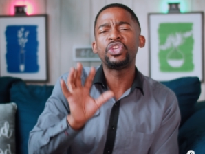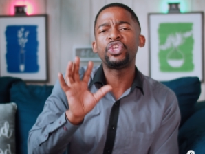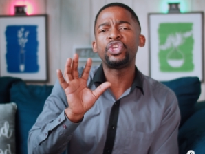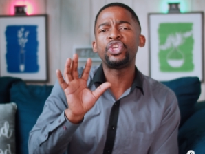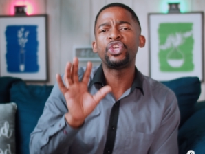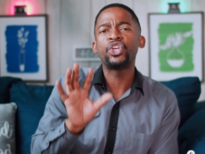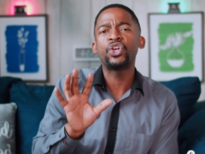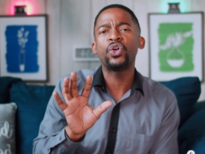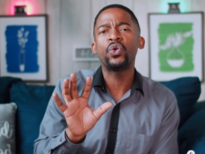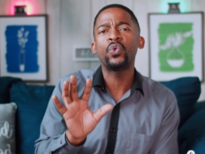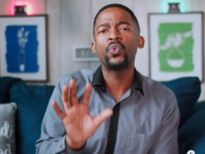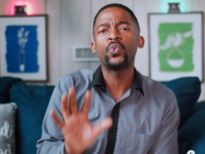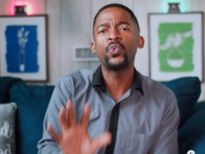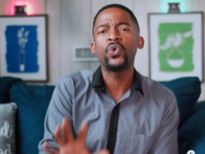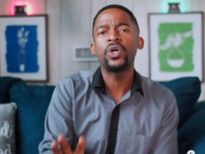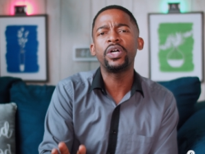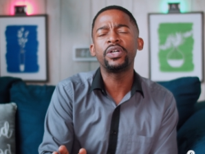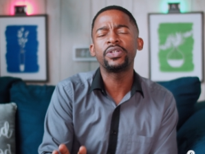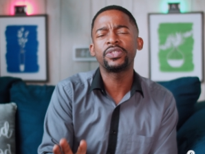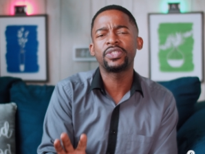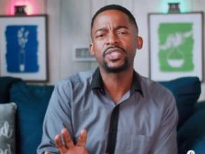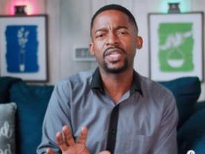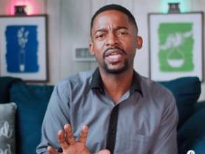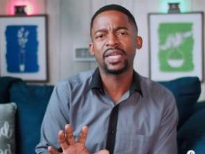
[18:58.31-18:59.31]
your
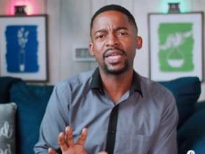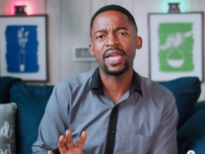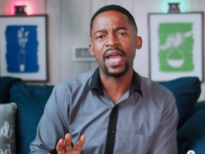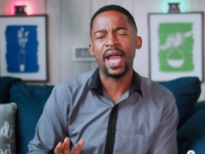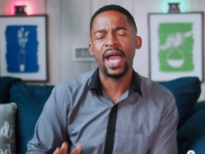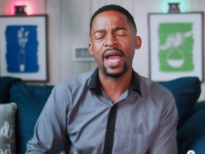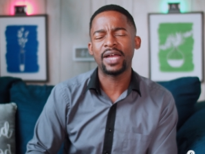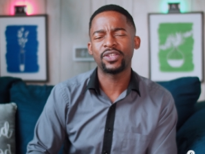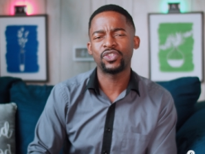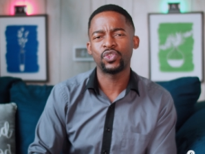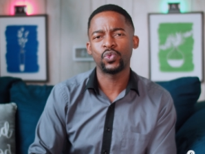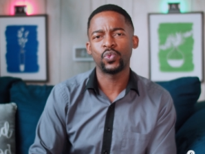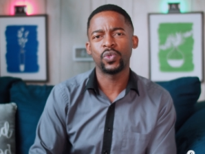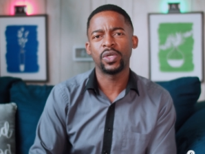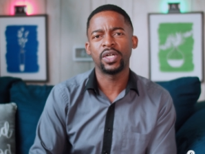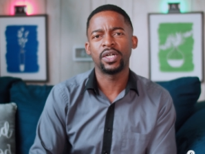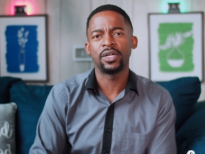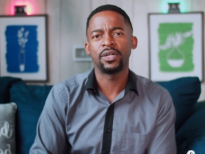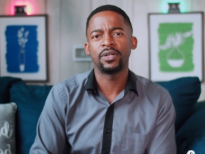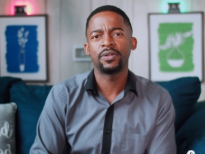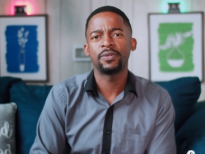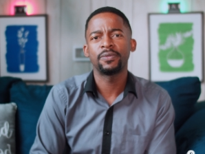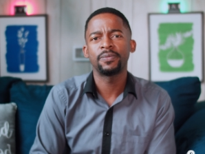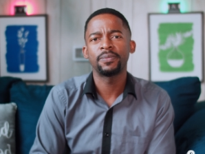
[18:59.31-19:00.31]
will to God's
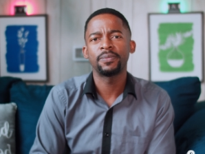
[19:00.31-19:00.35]
will.